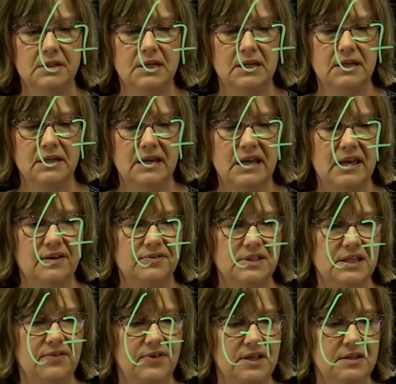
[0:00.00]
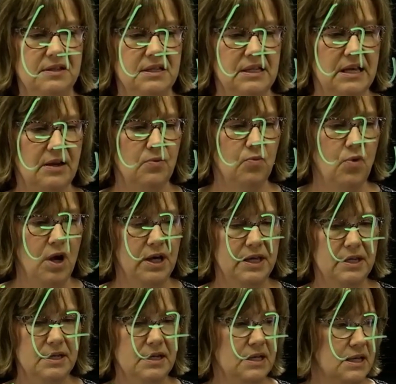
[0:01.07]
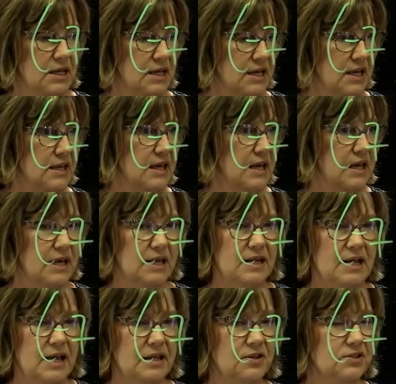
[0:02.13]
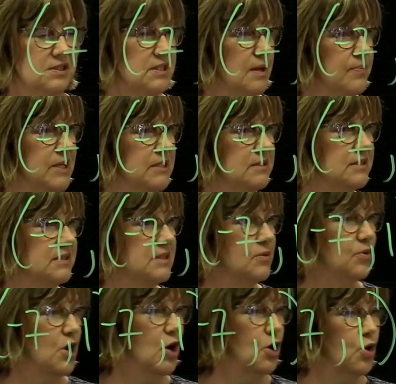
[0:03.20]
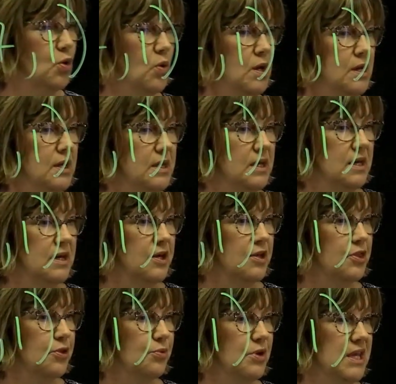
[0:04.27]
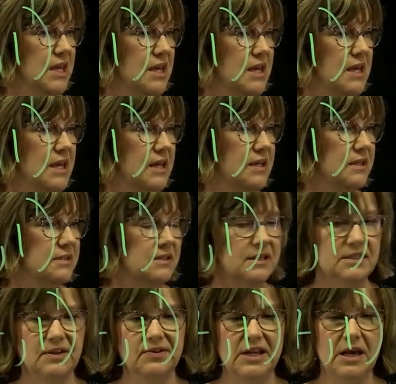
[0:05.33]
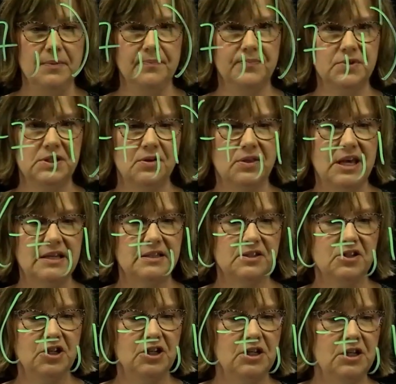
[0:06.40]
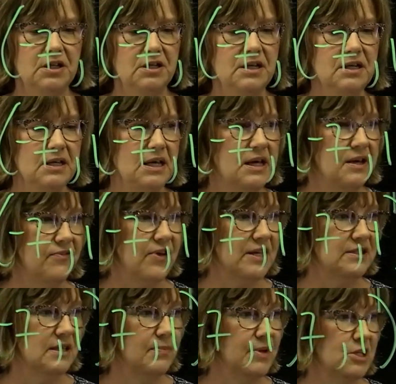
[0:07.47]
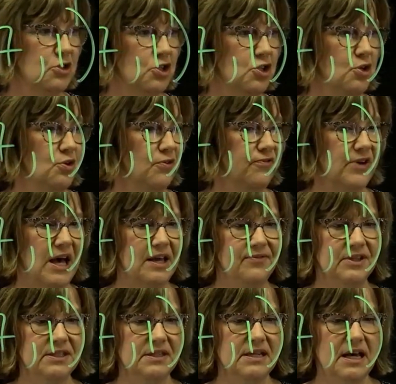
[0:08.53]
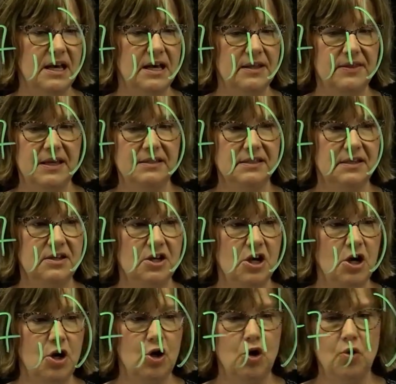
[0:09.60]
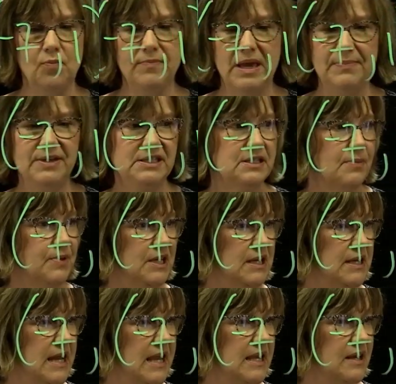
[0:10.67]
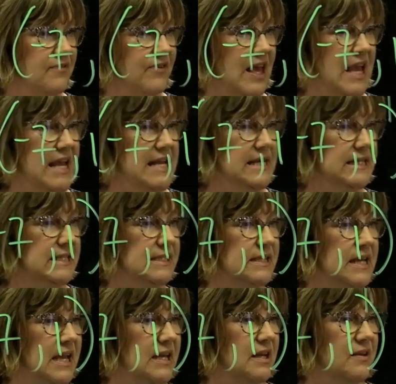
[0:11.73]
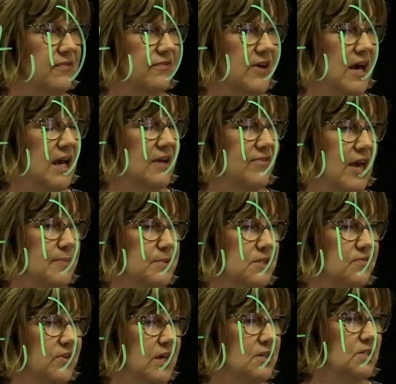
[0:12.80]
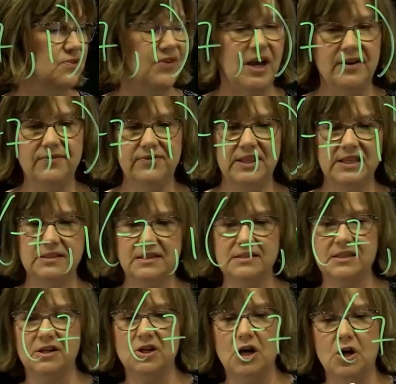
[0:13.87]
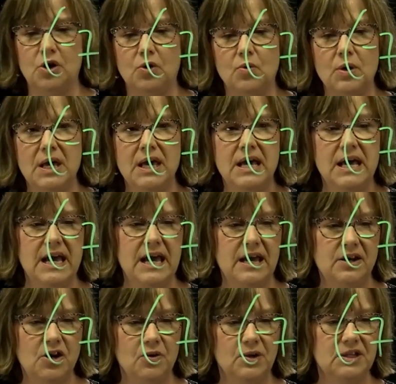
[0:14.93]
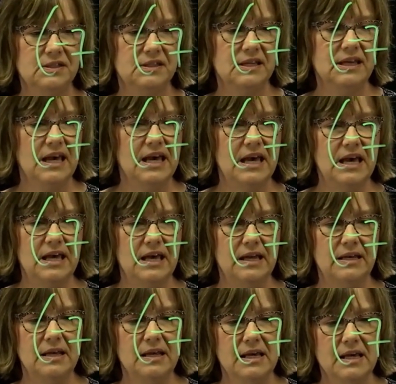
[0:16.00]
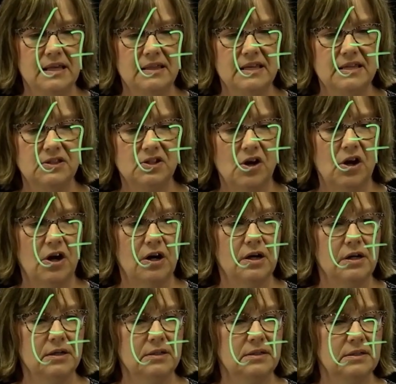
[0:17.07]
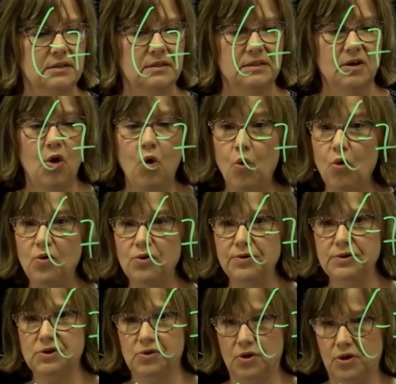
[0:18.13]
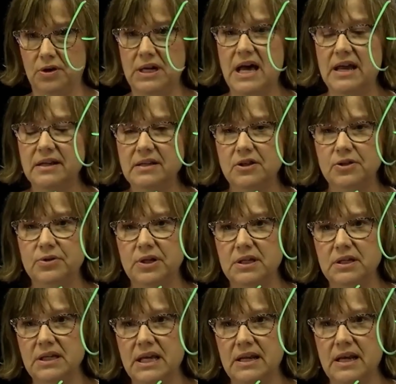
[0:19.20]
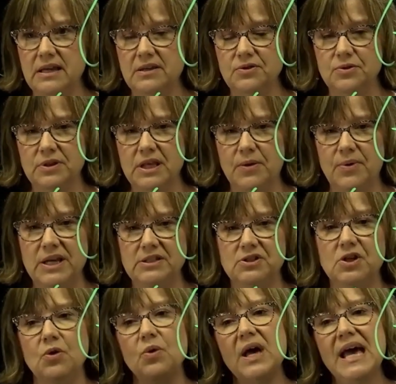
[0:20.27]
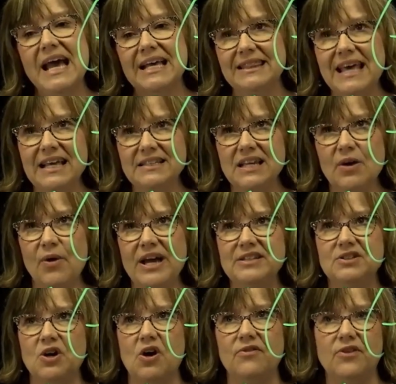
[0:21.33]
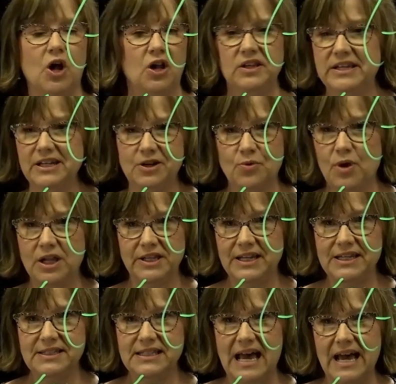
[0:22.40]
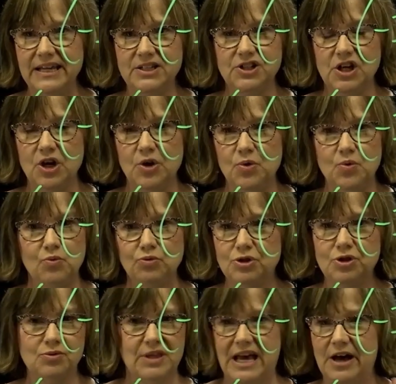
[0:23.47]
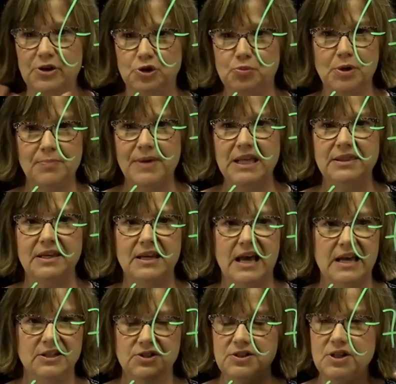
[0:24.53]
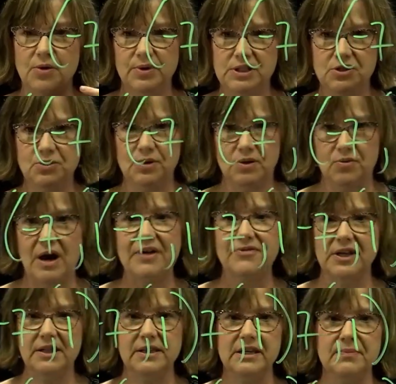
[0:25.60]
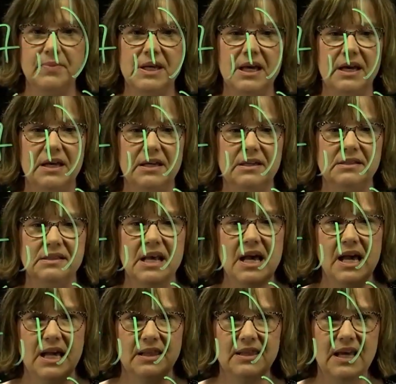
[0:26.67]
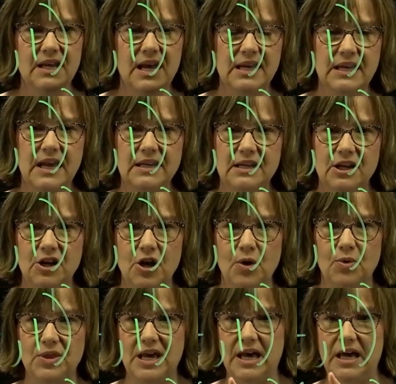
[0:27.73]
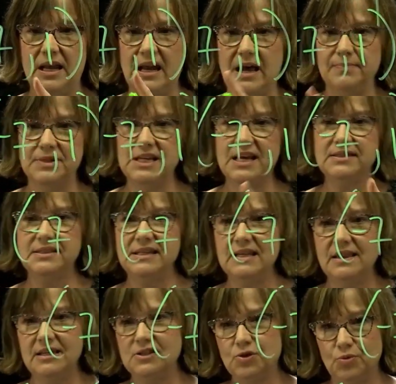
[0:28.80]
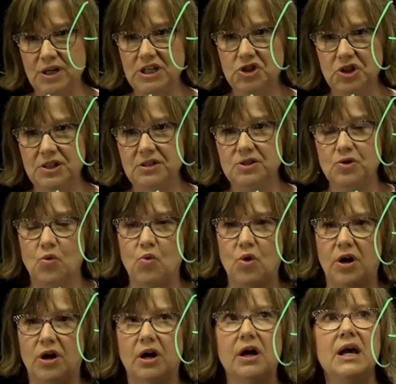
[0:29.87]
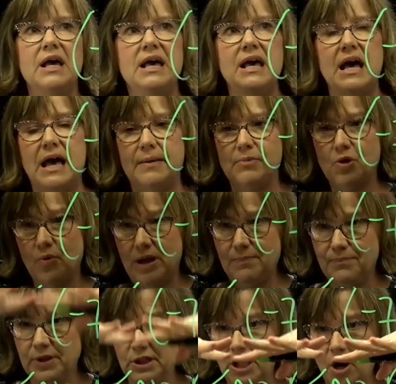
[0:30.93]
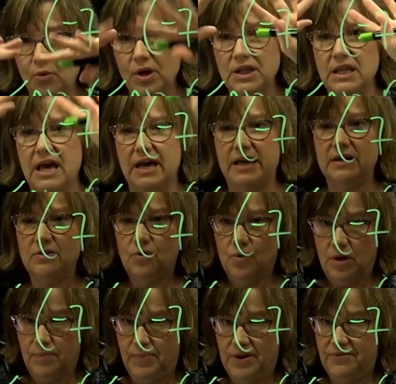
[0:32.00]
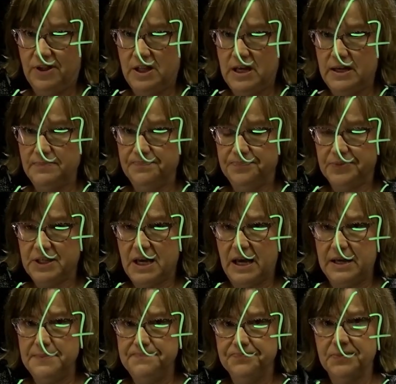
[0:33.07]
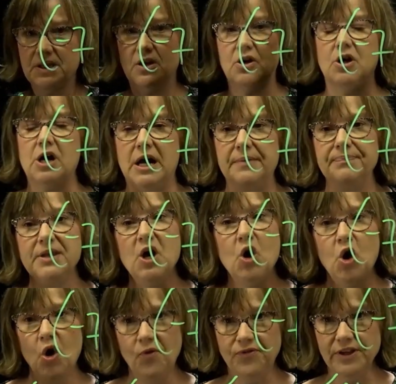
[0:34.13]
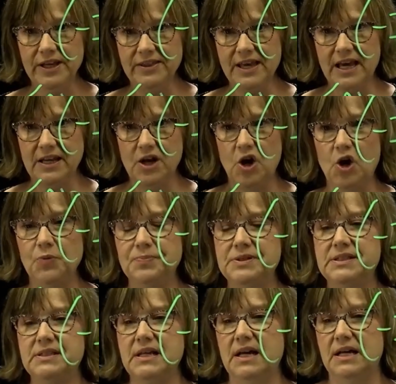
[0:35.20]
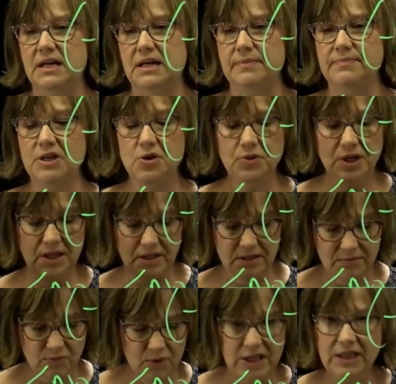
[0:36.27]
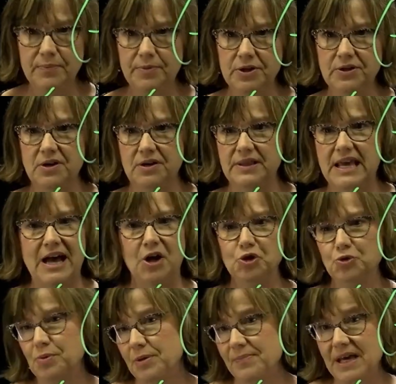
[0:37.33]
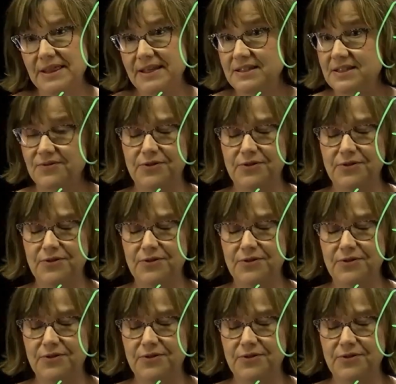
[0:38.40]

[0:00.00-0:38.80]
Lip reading: negative 7 and 1, again, I could sub in 0. 3 is less than, yep, so that's good. If I sub in 2, 5 is not, that's a no. Maybe sub in a negative 8, negative 5, absolute value is 5, this is a no. And notice again, these are wholes or not included, and I can do it that way. So that's how I solve all inequalities. I don't do the algebra method. I just always do it graphically, because then I kind of know that I'm testing these regions, or I'm going below a line or above a line. Okay. All right. Hopefully that helps. You can read the book on the algebra methods if you